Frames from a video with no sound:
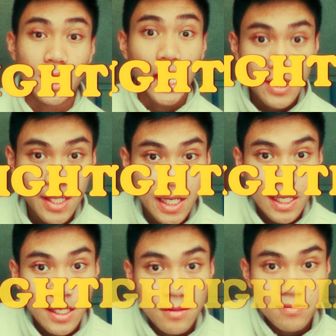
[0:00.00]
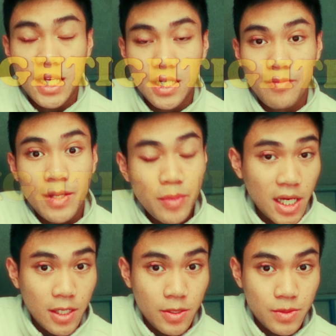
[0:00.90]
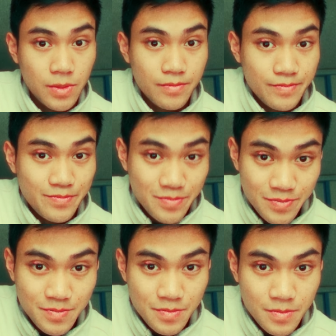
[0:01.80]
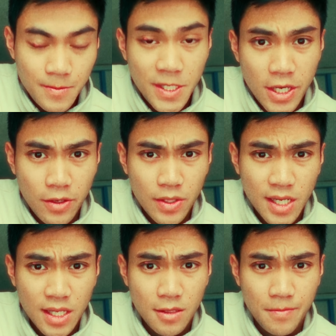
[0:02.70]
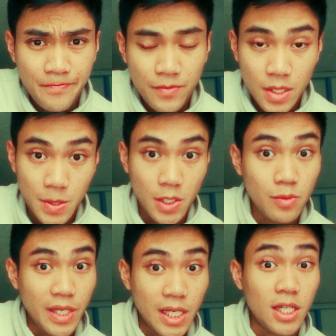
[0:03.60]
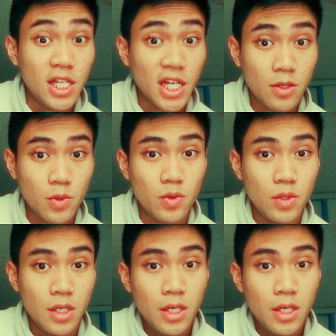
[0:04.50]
lighting is a big part of videos and filming in general,